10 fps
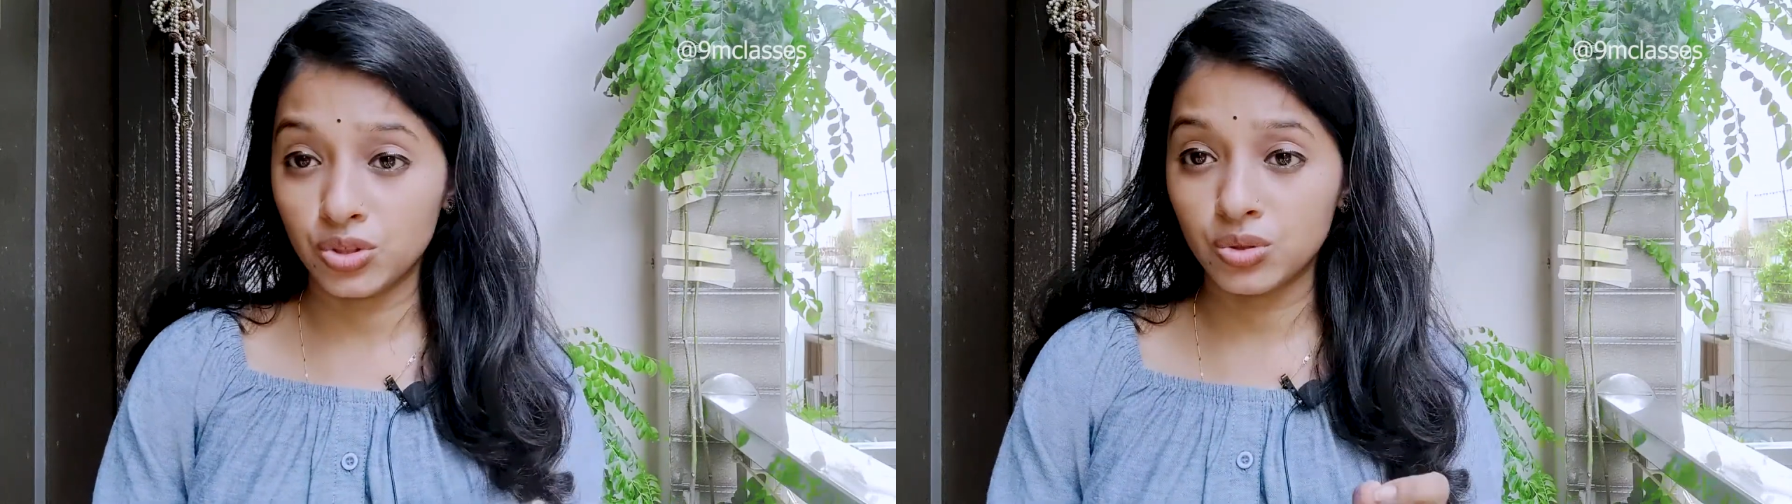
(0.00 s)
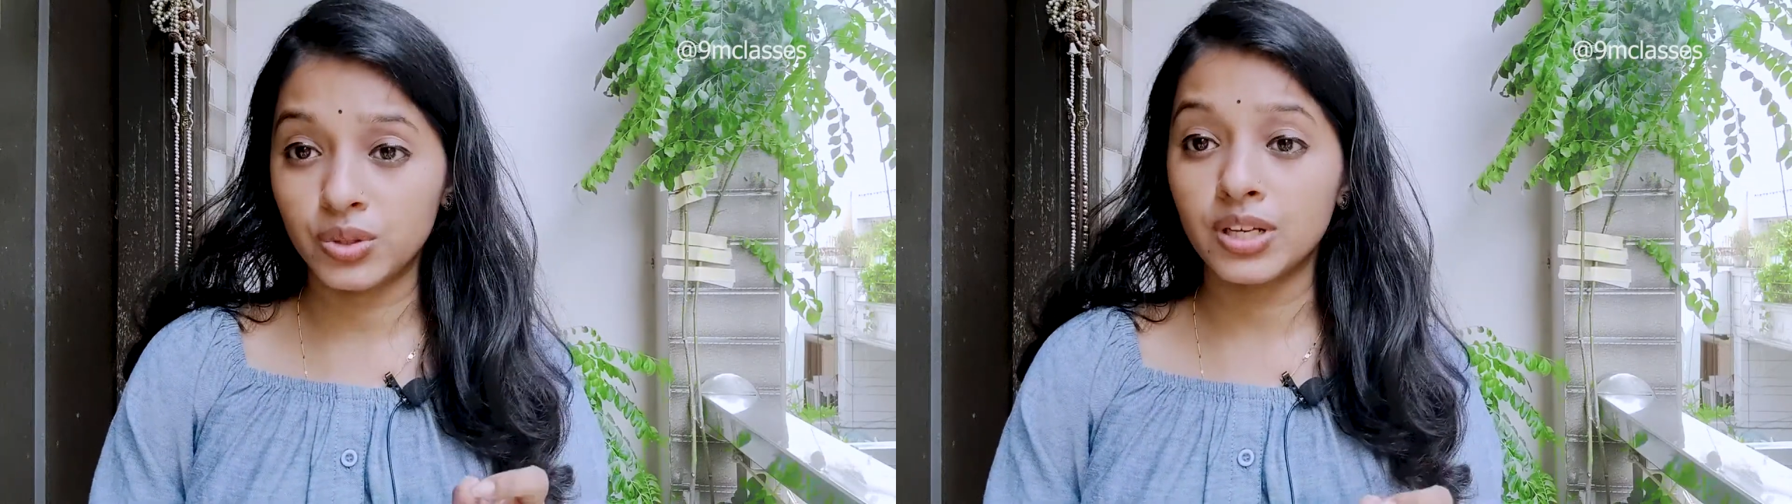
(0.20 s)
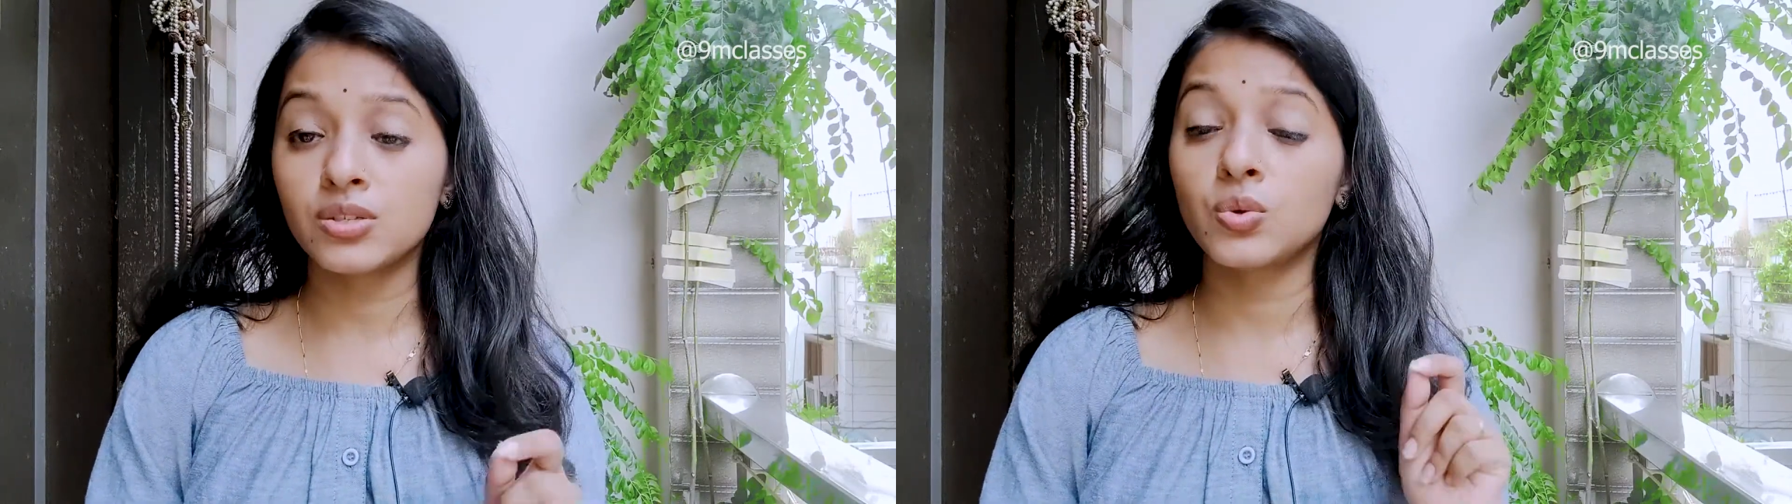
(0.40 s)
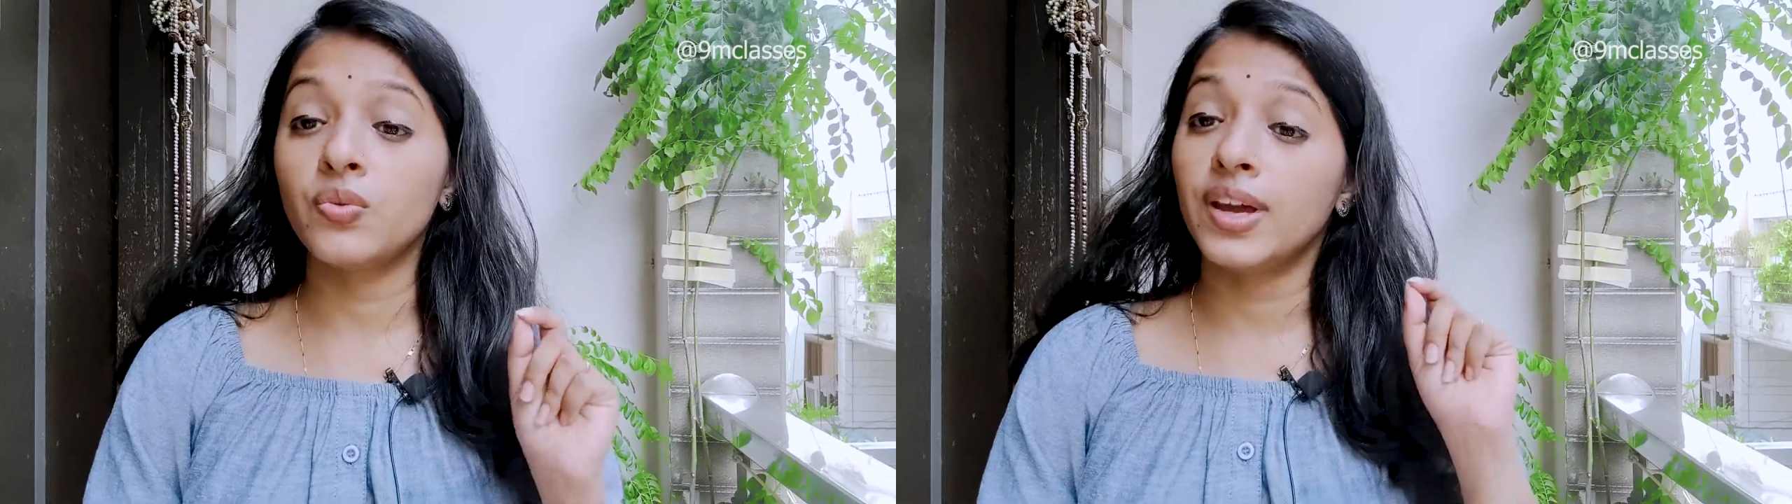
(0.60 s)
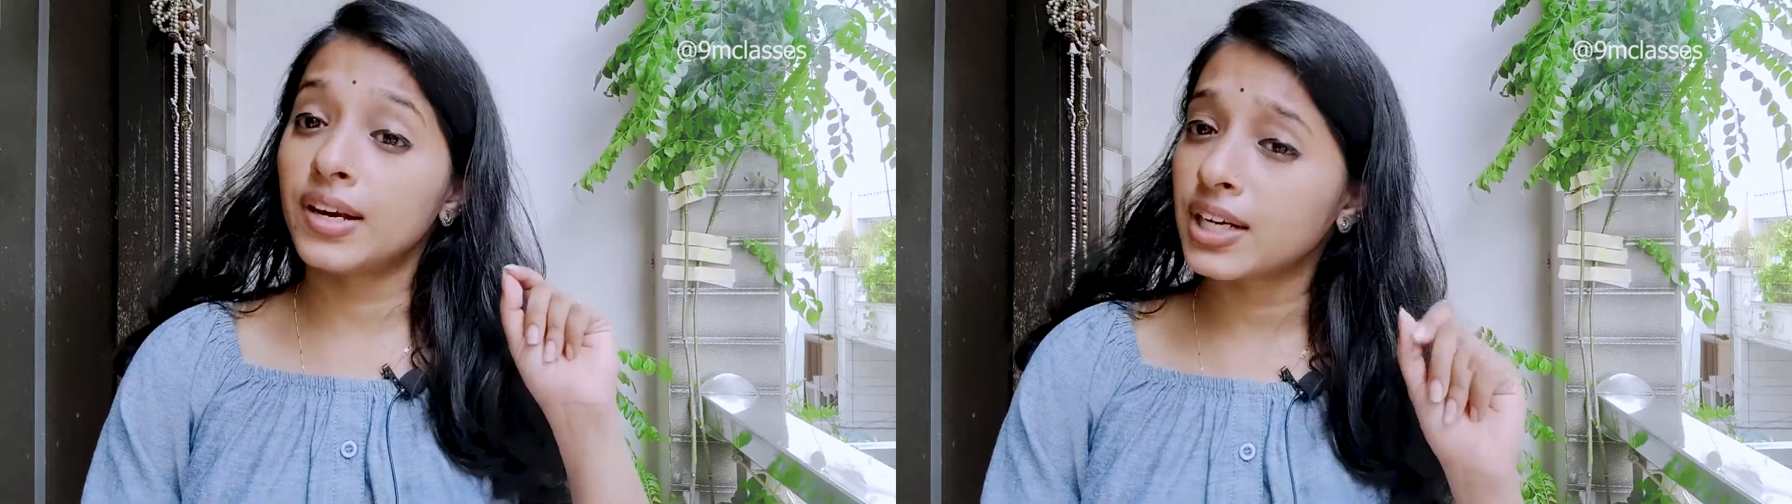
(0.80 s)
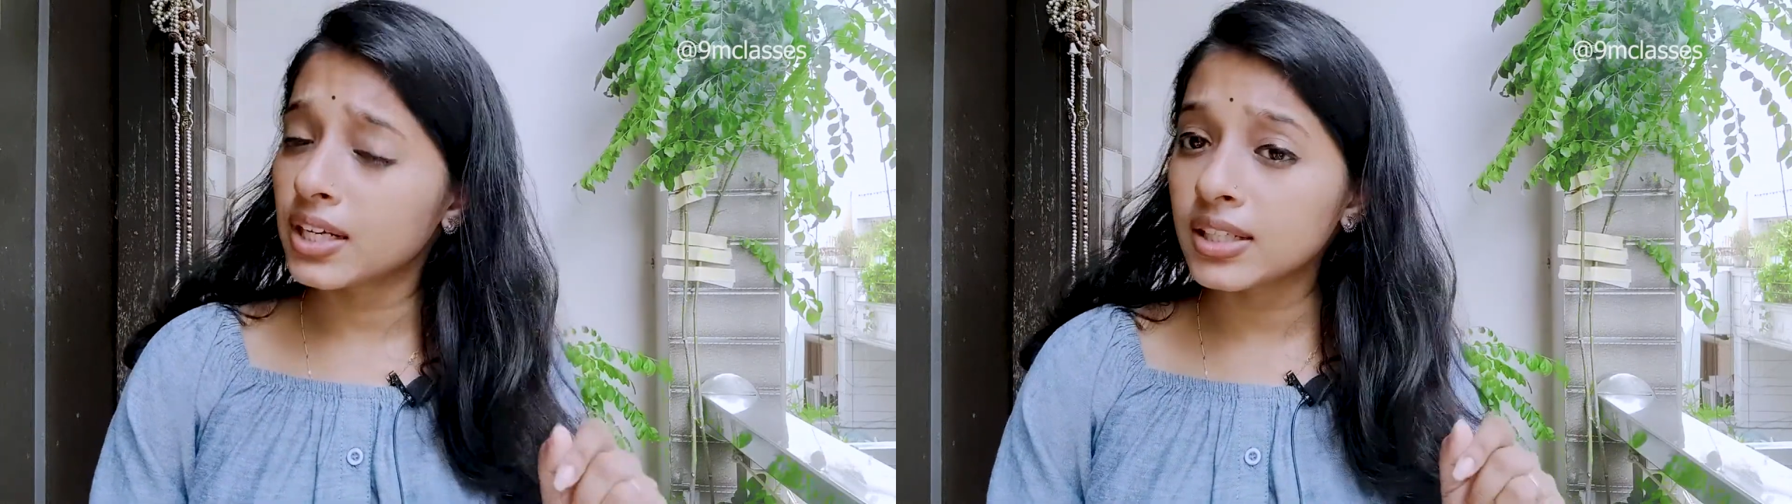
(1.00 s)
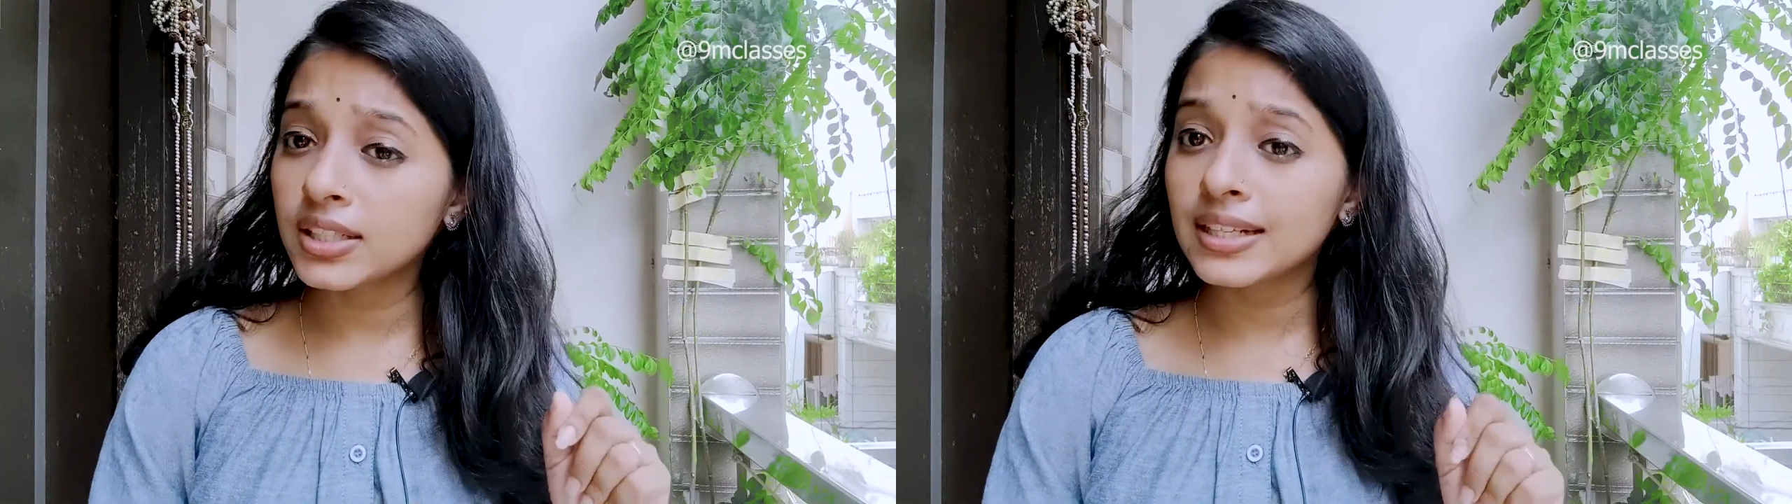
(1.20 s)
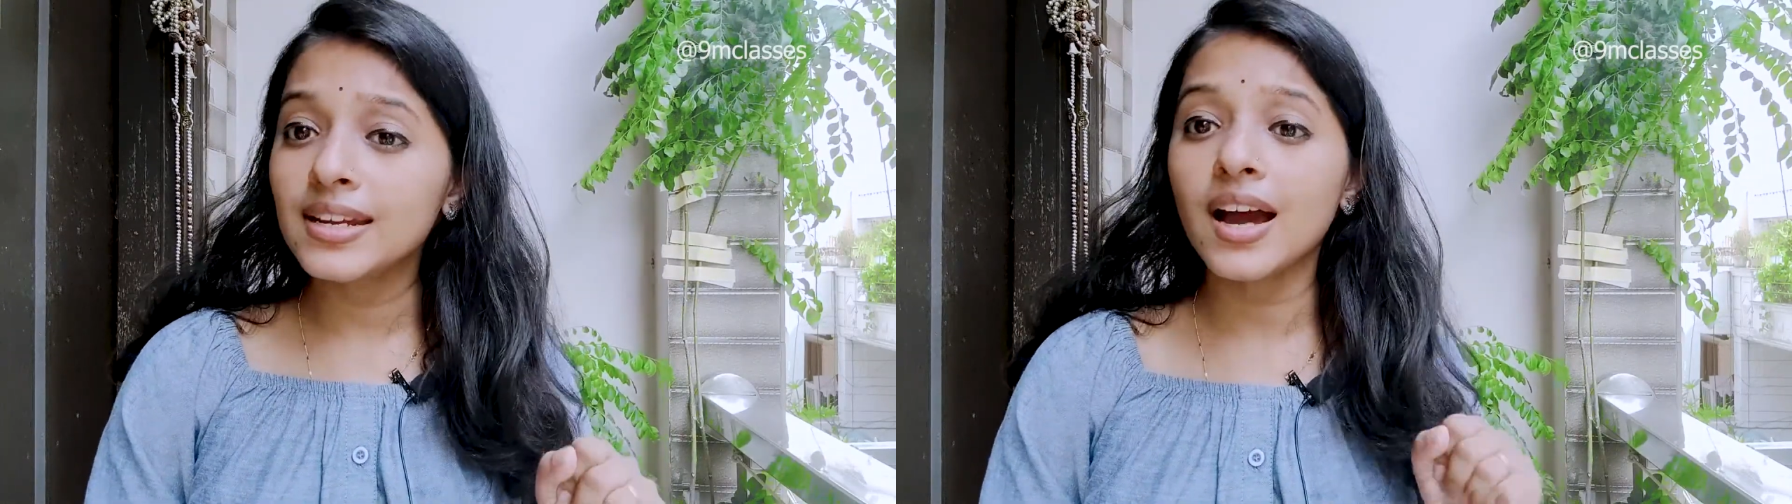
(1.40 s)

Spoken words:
students who were regularly